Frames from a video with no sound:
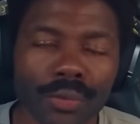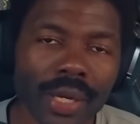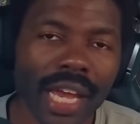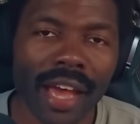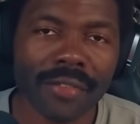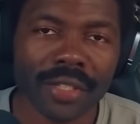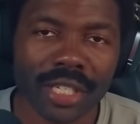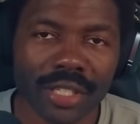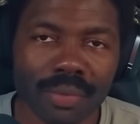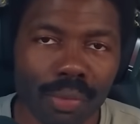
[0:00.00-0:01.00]
we have
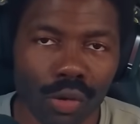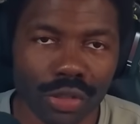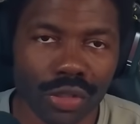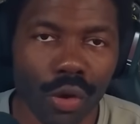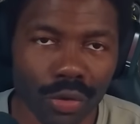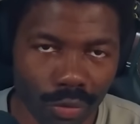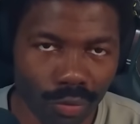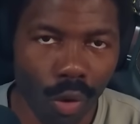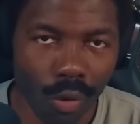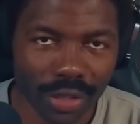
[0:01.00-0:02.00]
these spots on the
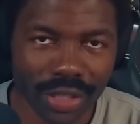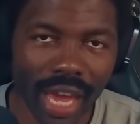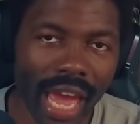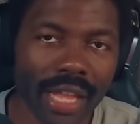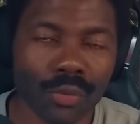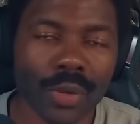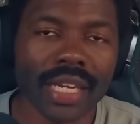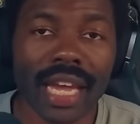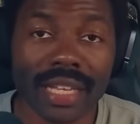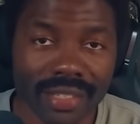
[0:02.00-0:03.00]
rocks and we
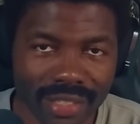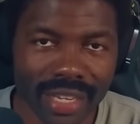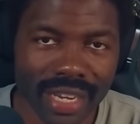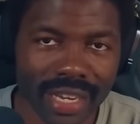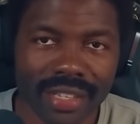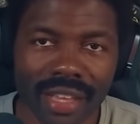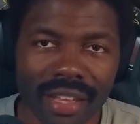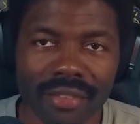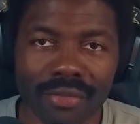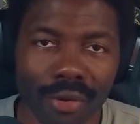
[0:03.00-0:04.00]
can see
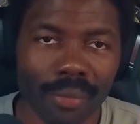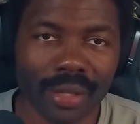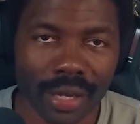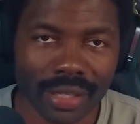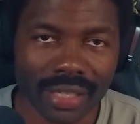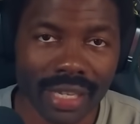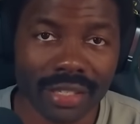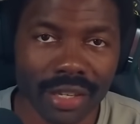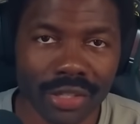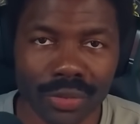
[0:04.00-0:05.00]
that from the
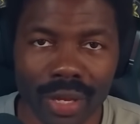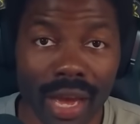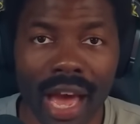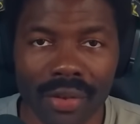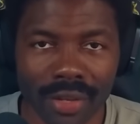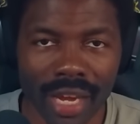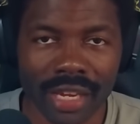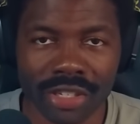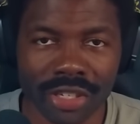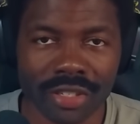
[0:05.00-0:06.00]
center to the outer
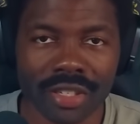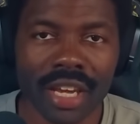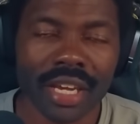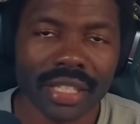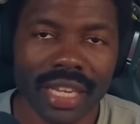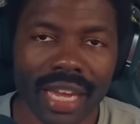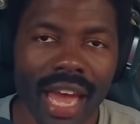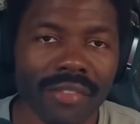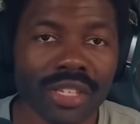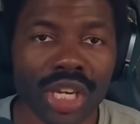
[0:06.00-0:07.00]
edges they
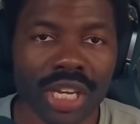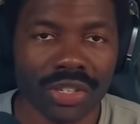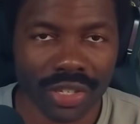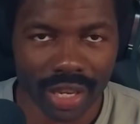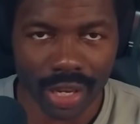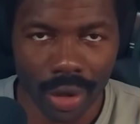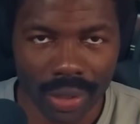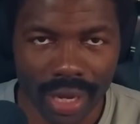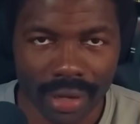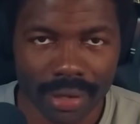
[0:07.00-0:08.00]
have changes in
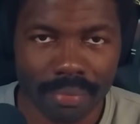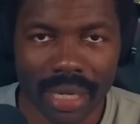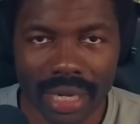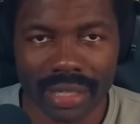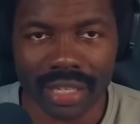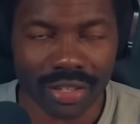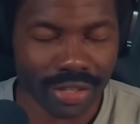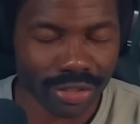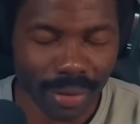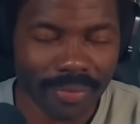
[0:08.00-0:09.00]
color meaning that
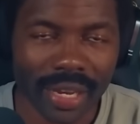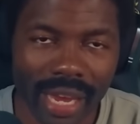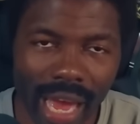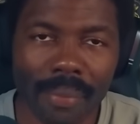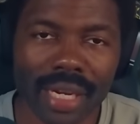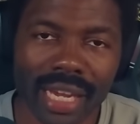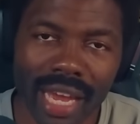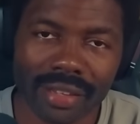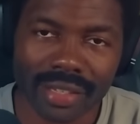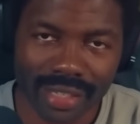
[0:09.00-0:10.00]
there's something happening
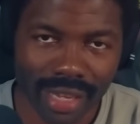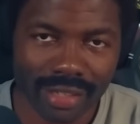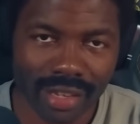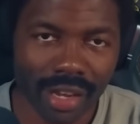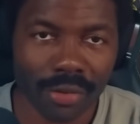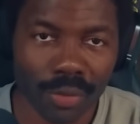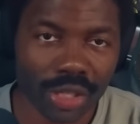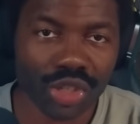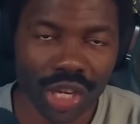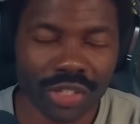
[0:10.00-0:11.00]
at the center
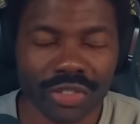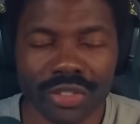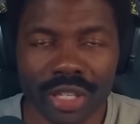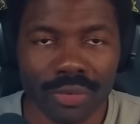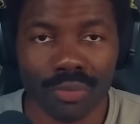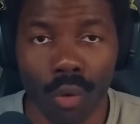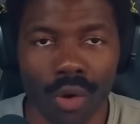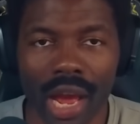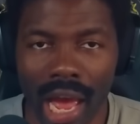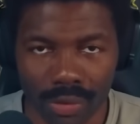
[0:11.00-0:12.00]
which changes the
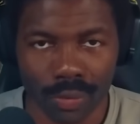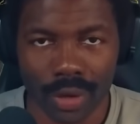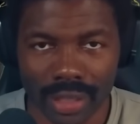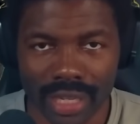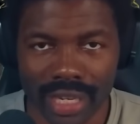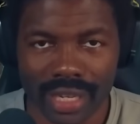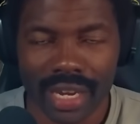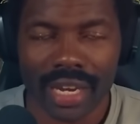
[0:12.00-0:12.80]
rock outwardly.